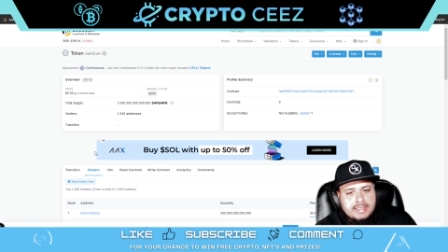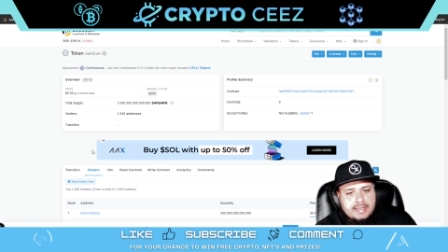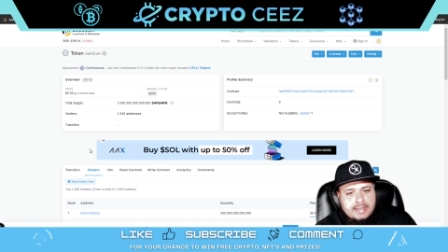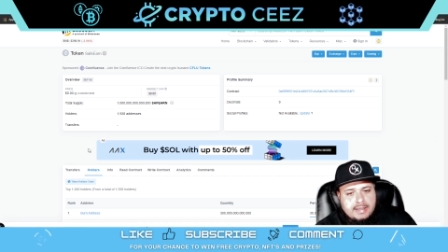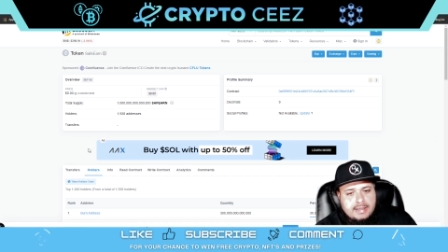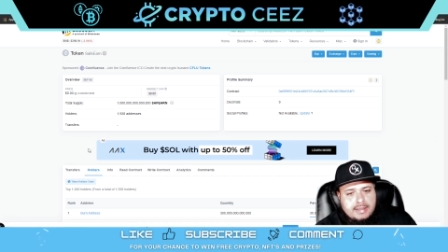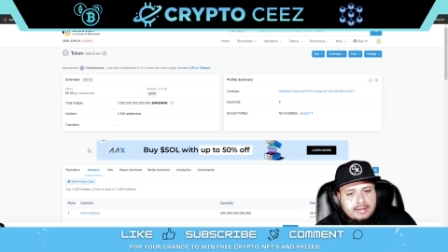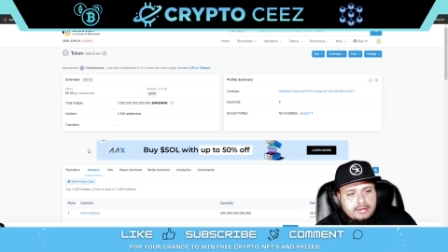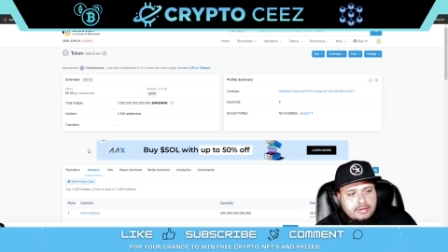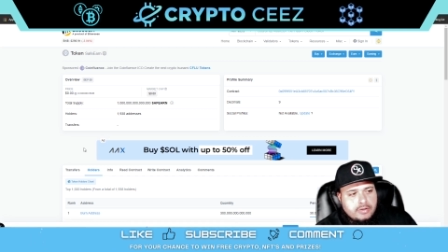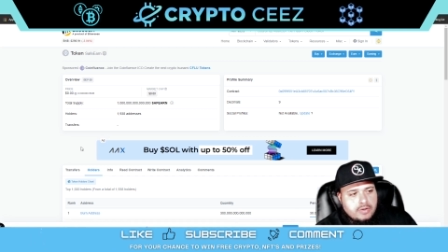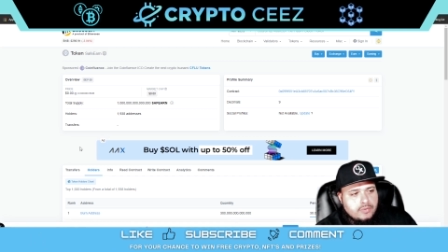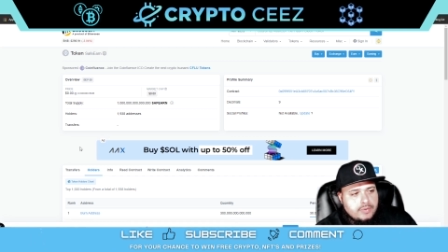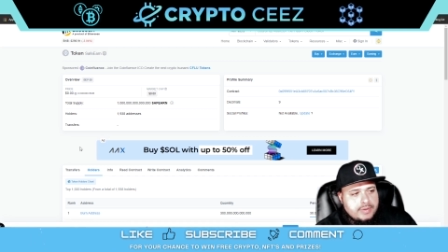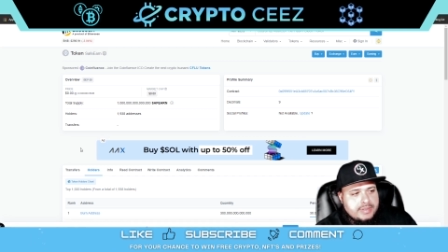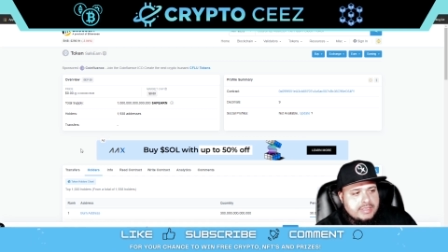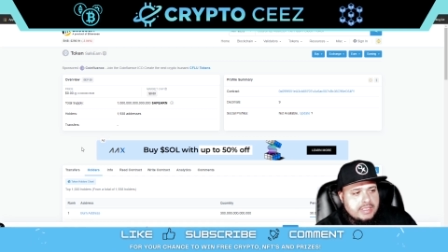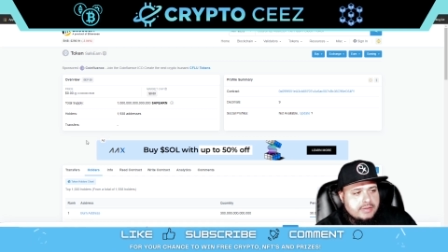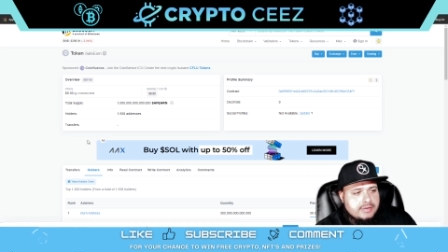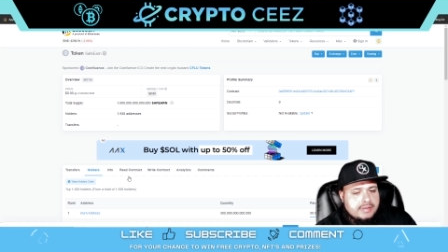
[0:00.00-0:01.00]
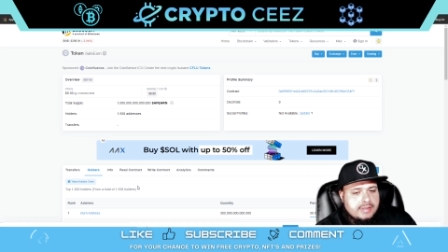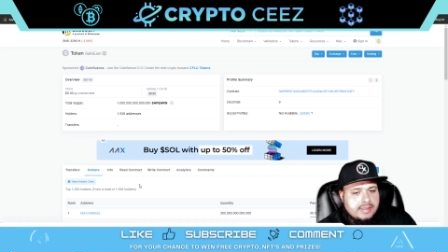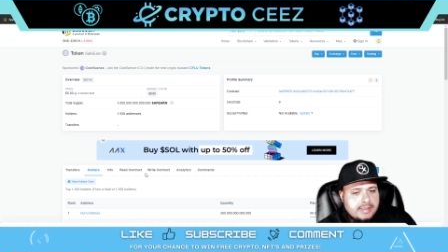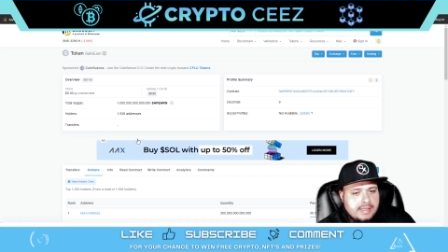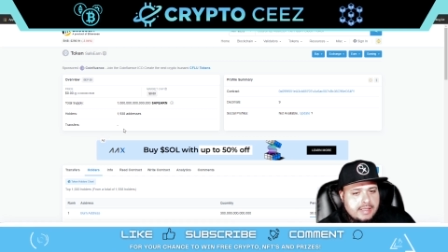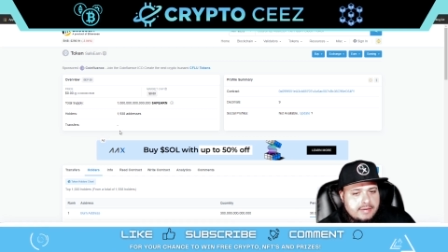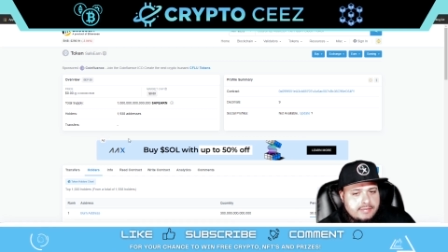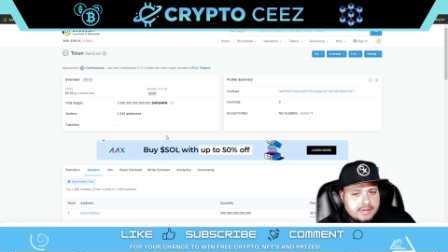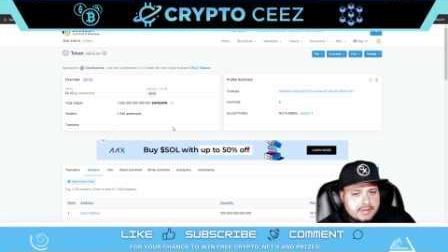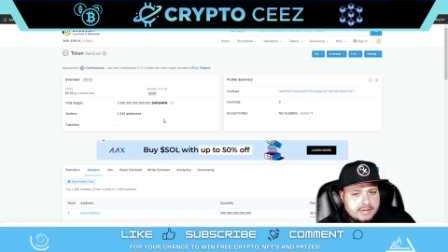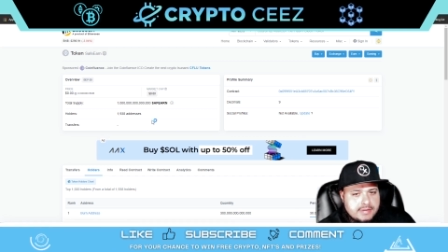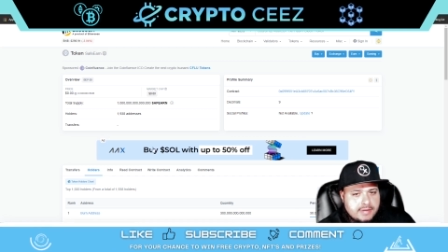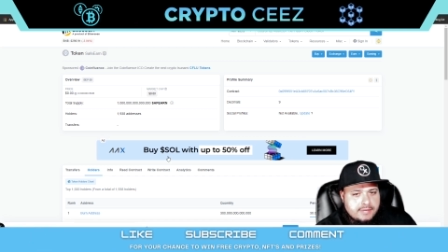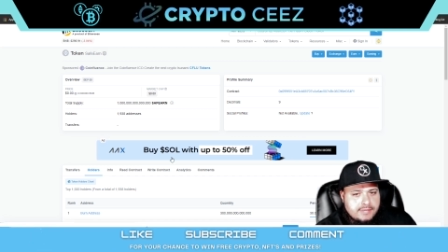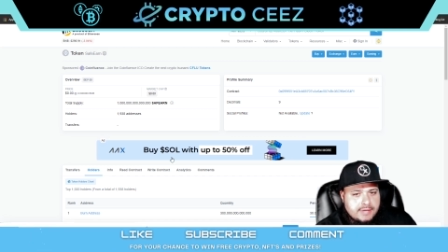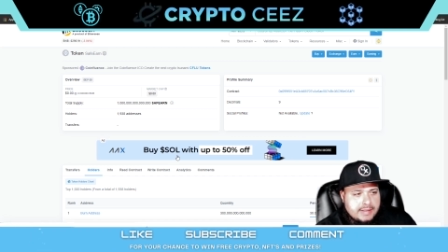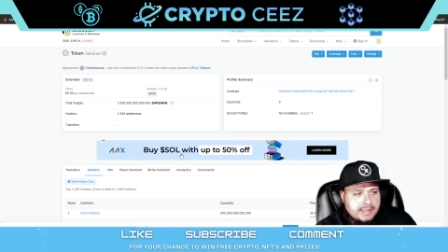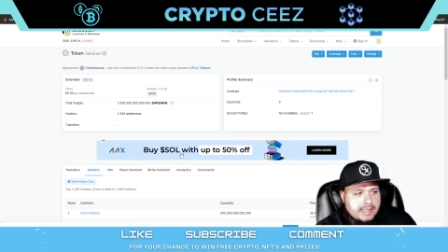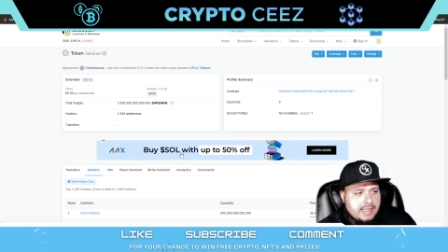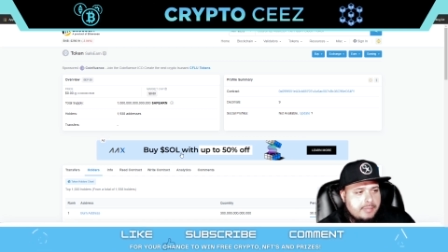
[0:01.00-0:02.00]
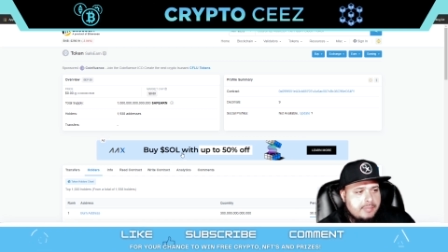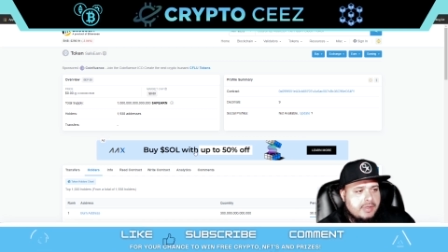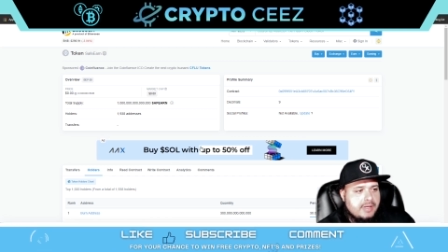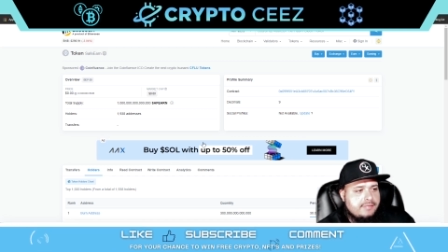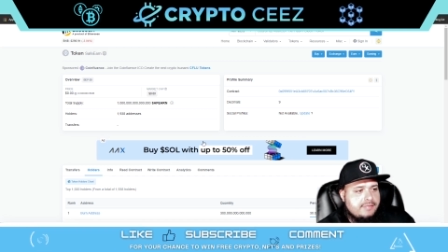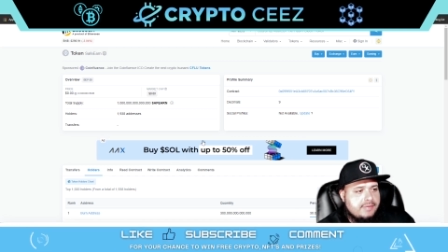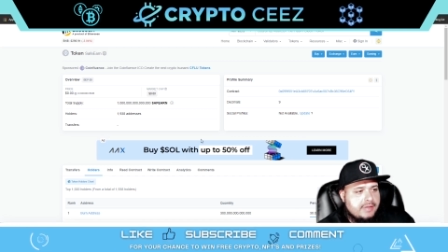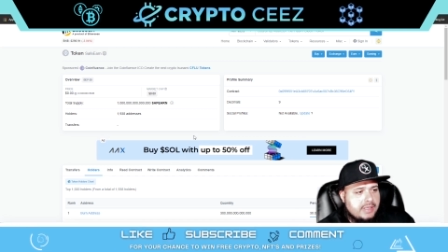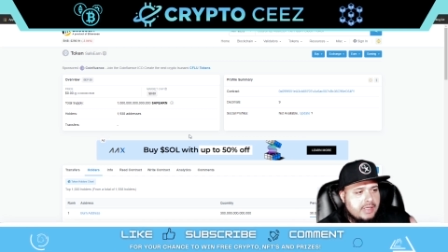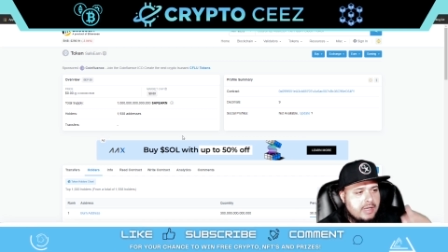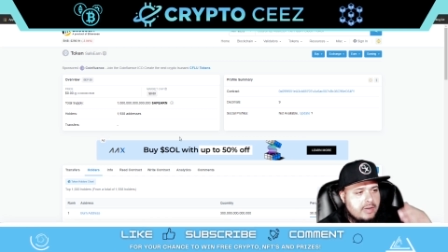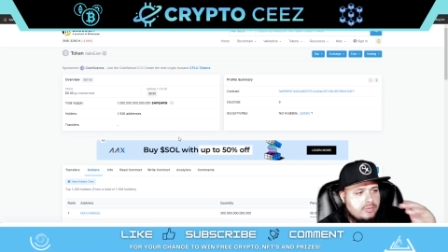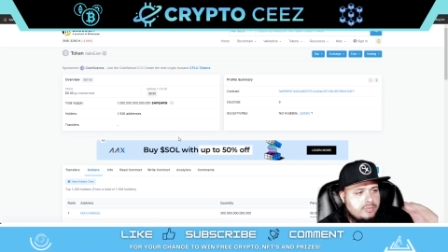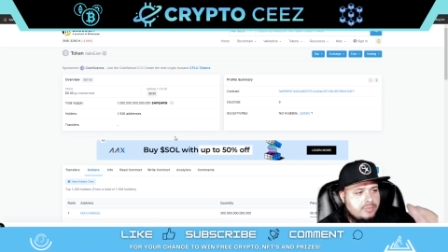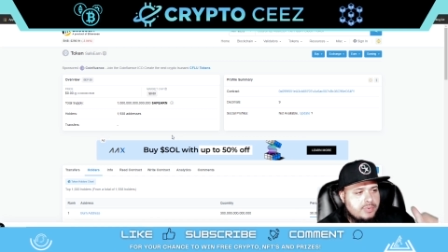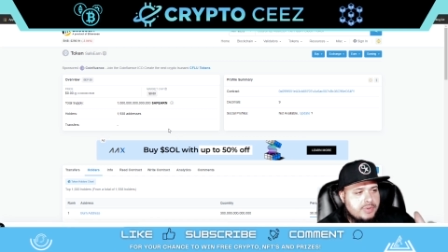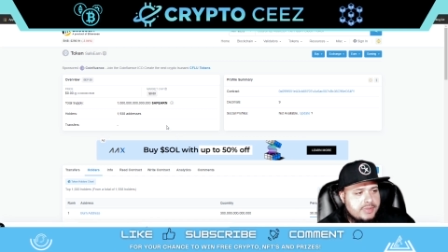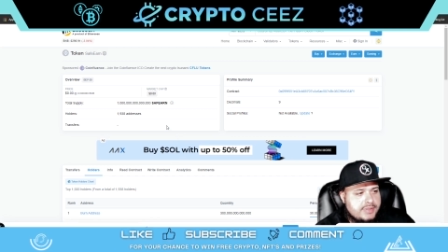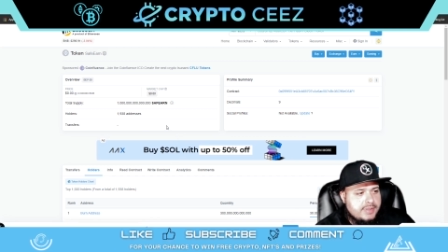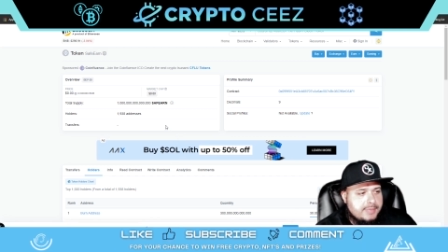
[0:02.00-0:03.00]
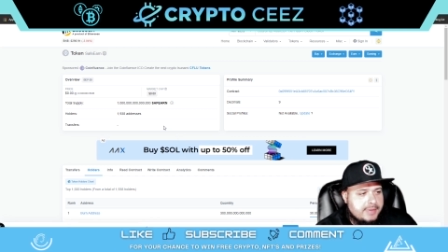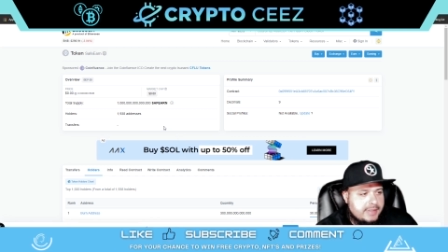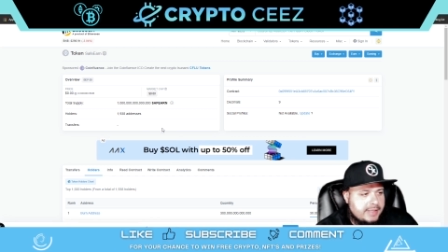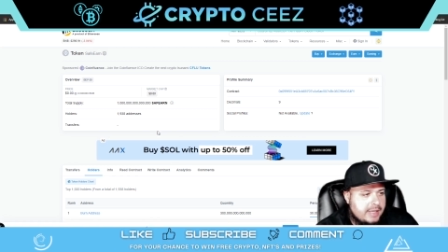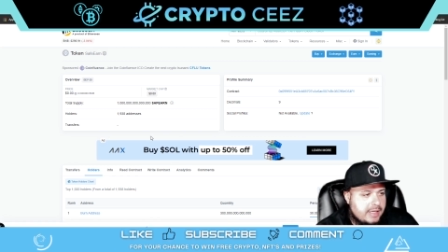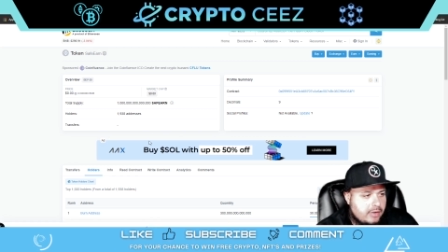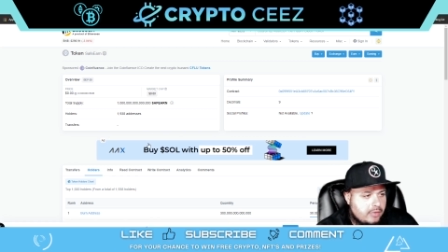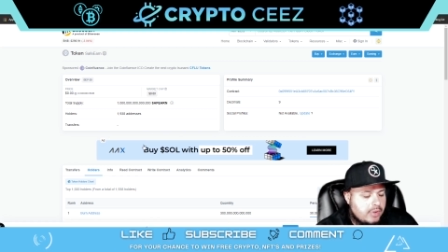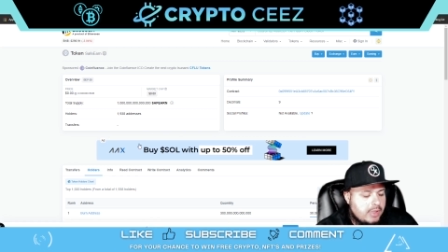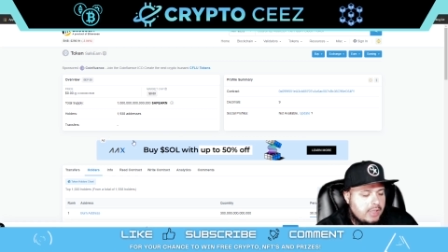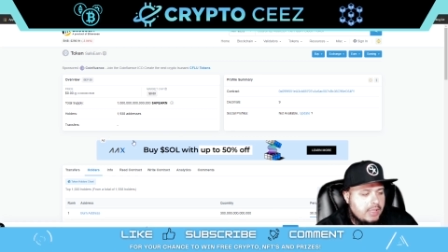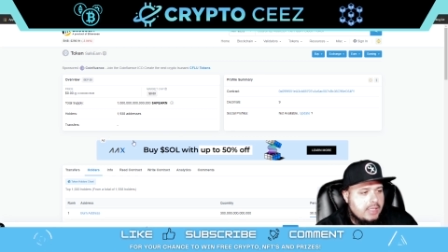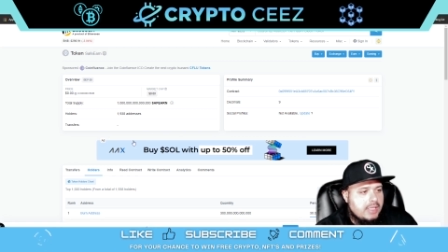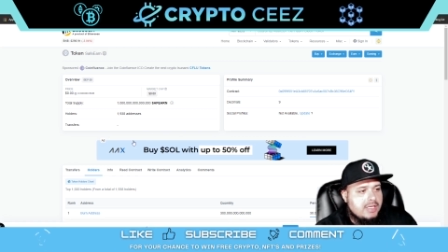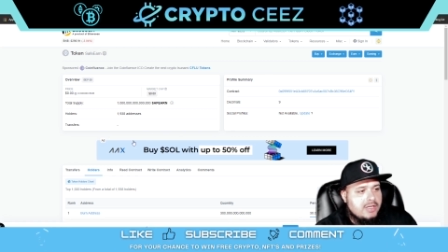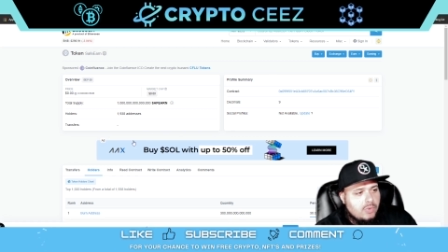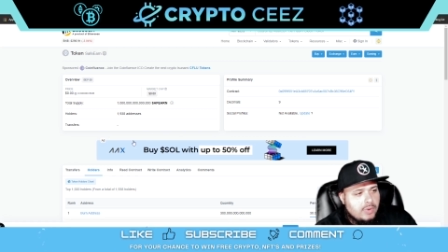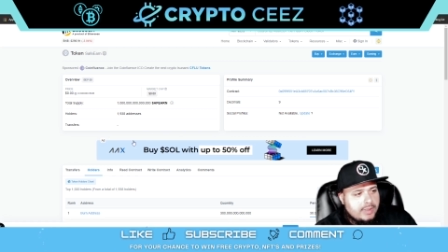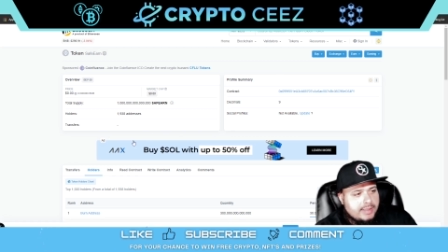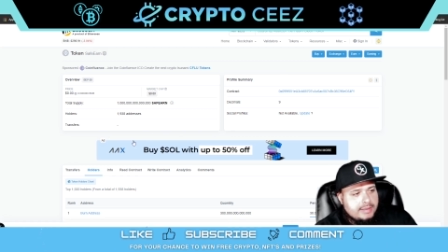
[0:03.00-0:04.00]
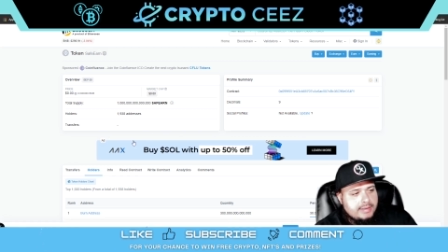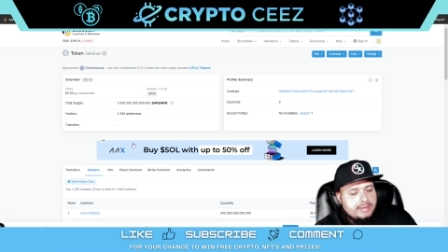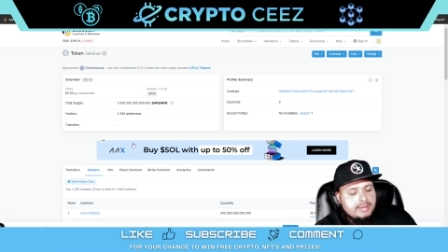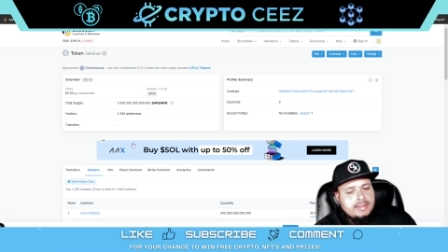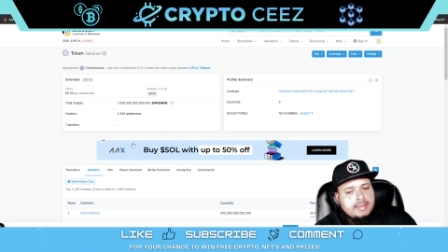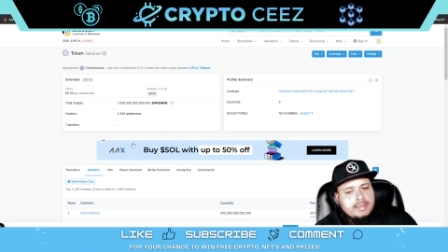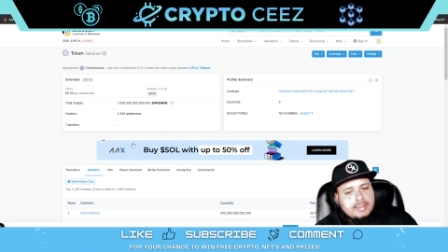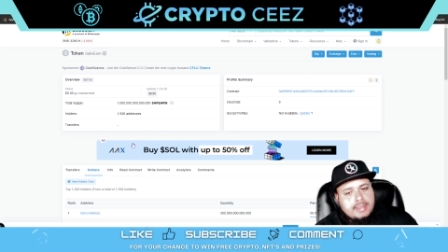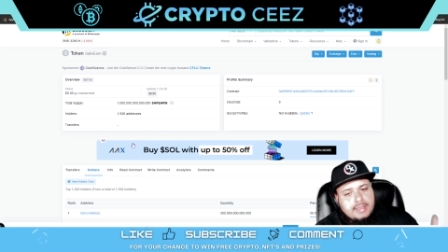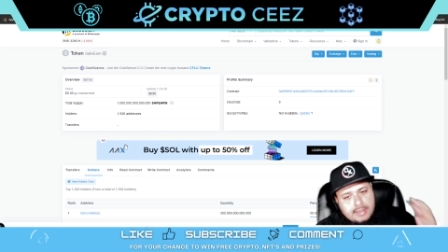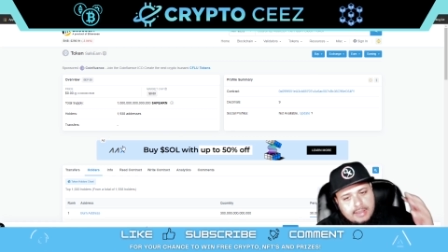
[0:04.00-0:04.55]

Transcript: and you know, reach out to the devs and stuff like that, but I figure I'll push something out quickly,